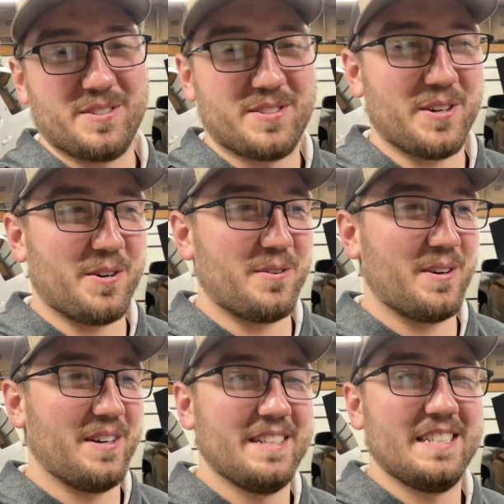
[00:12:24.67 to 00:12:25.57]
So
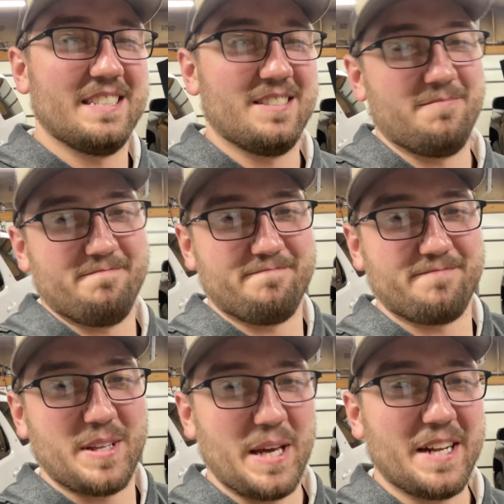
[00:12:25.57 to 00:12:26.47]

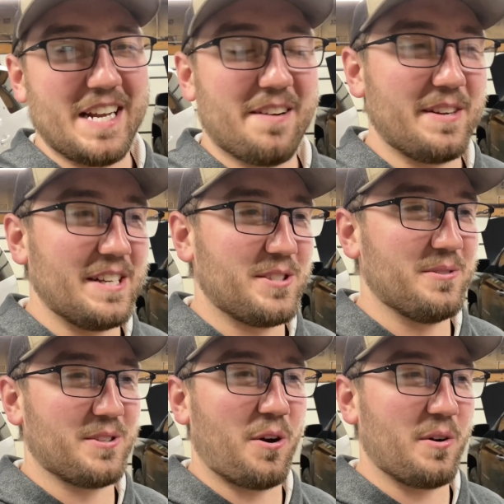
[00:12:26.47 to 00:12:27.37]
it doesn't have any
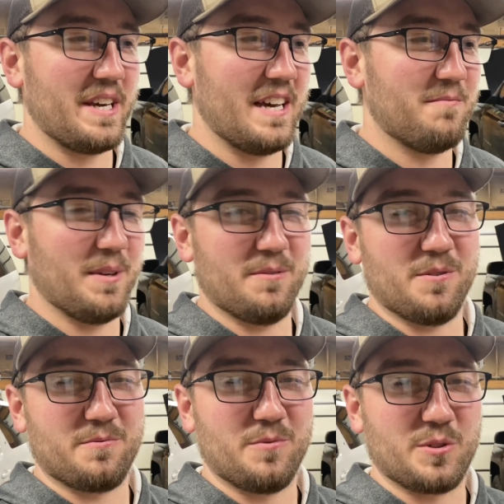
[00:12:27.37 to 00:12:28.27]
issues at all yet, but
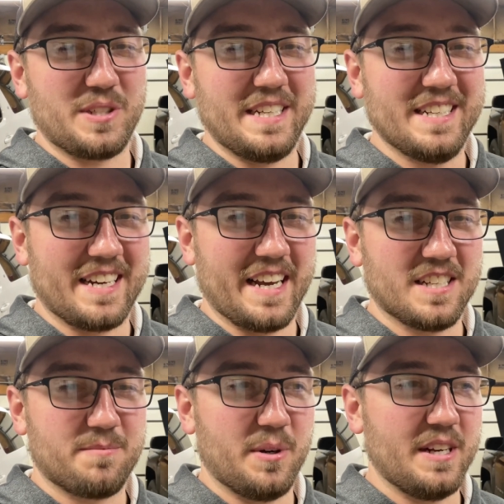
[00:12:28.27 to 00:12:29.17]
we'll, we'll see, I
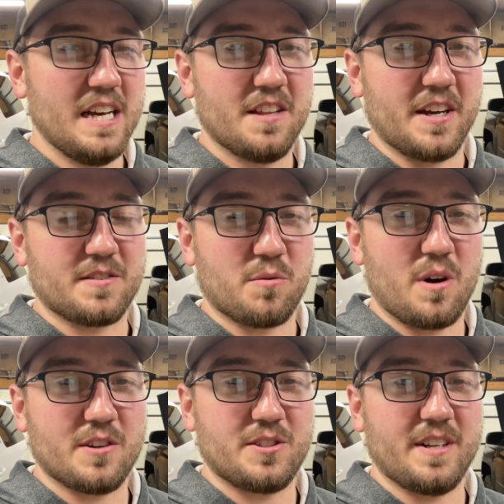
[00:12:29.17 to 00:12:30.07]
guess. But thanks for
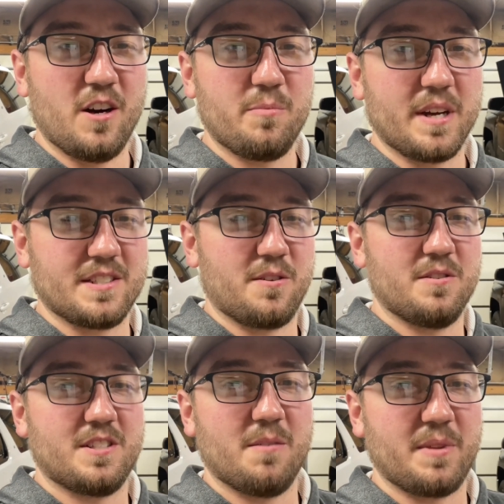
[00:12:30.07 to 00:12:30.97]
watching. I hope you guys
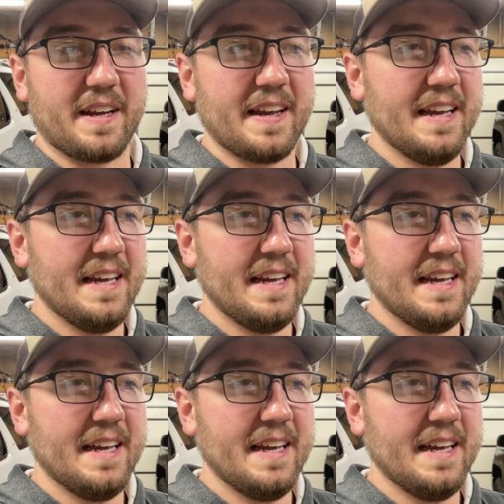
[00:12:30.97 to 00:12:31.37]
learned something.